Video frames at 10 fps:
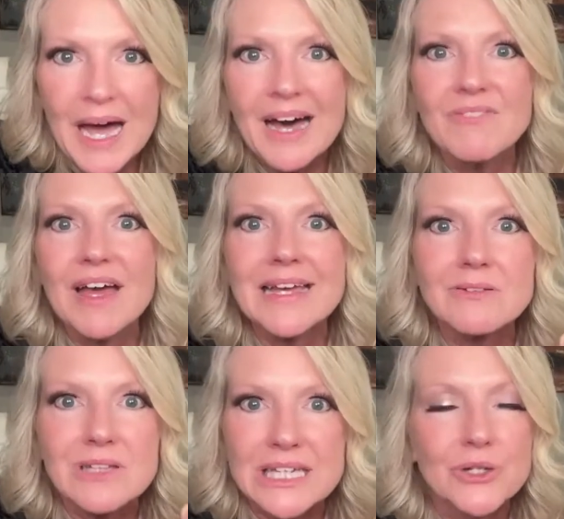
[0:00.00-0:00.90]
have a
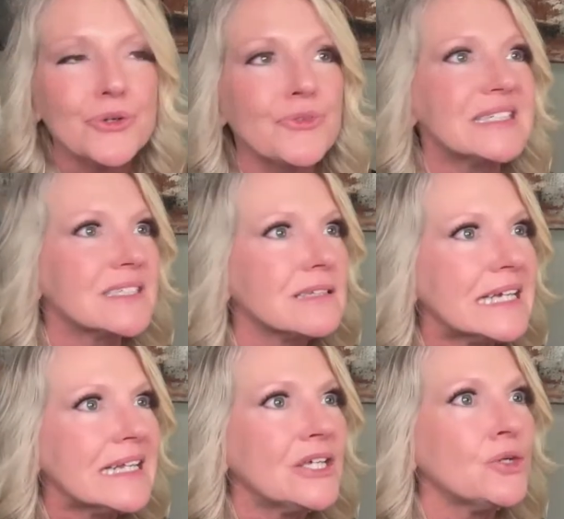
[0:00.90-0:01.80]
leader that's
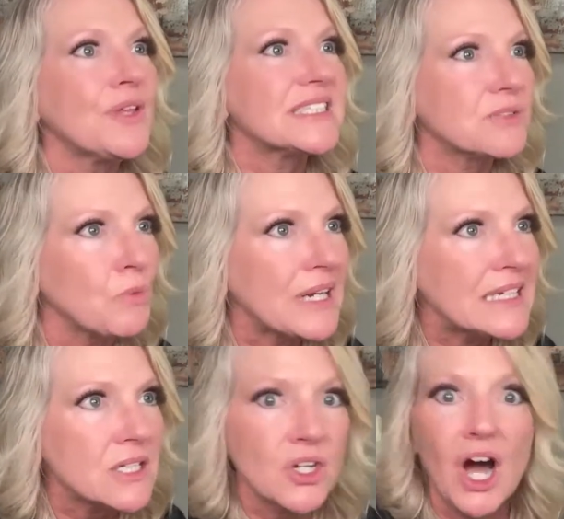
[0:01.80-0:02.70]
leading you, that's wanting
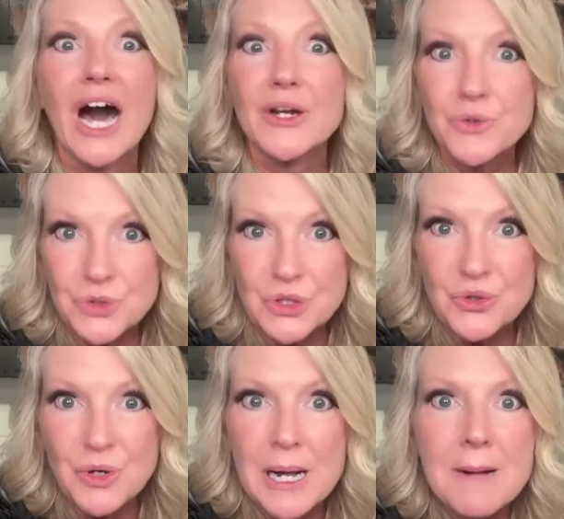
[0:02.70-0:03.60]
to coddle
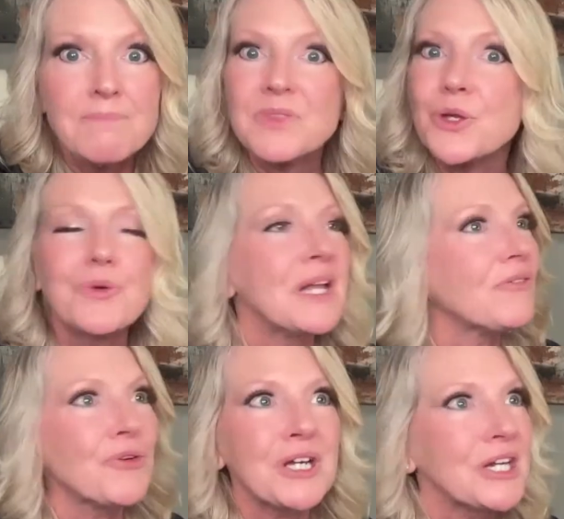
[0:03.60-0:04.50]
you, you're
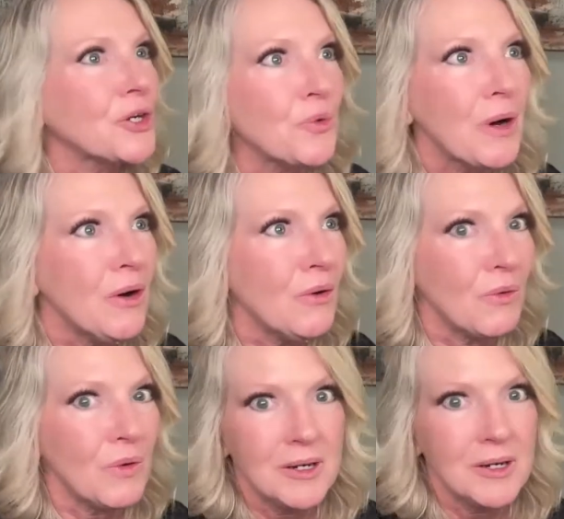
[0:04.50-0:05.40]
never going to
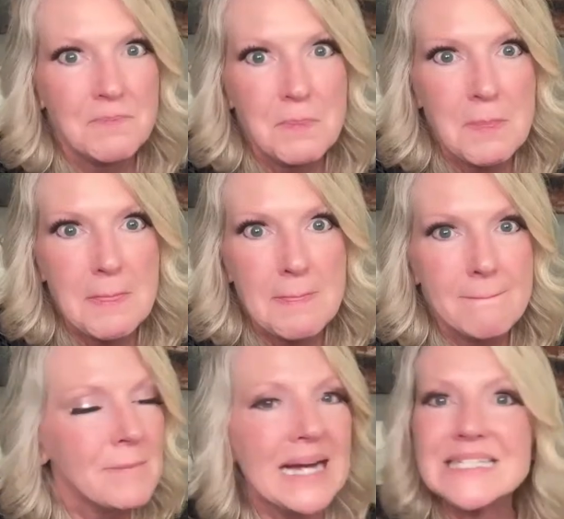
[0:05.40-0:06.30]
grow.
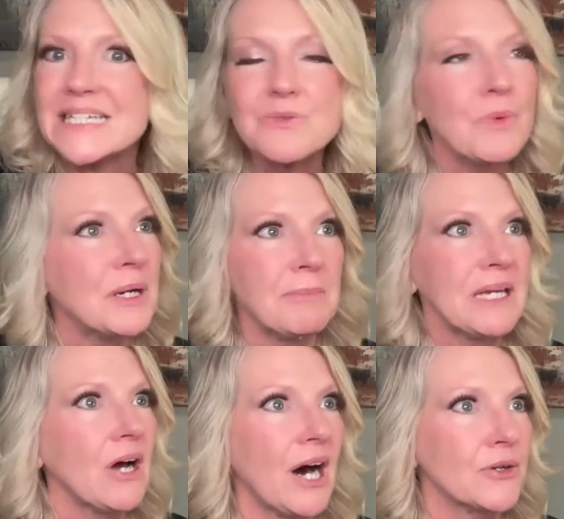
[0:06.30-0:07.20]
I didn't want to be
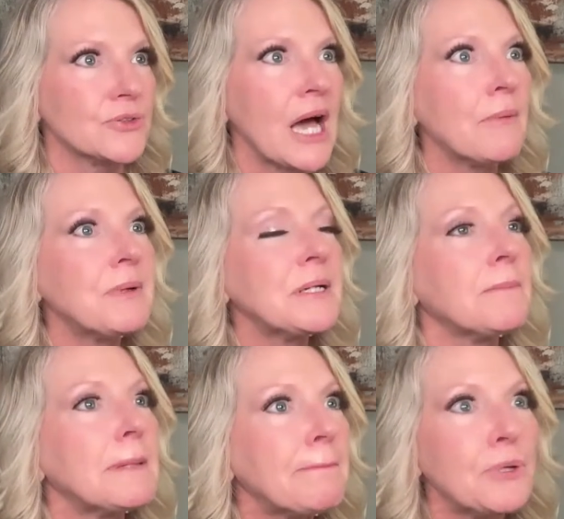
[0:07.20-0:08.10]
coddled. I
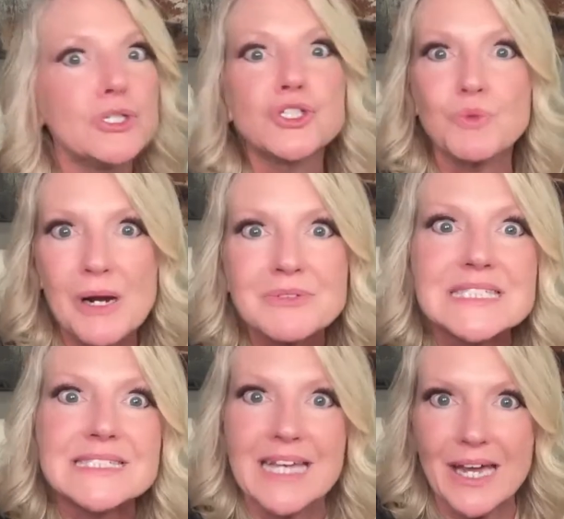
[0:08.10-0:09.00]
wanted to be pushed to where I
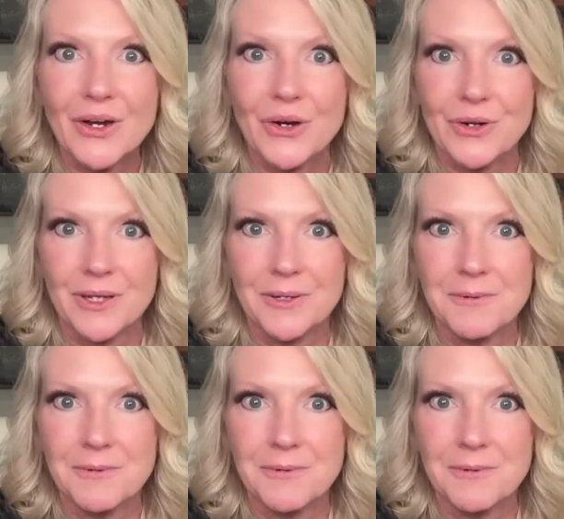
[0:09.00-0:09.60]
was scared.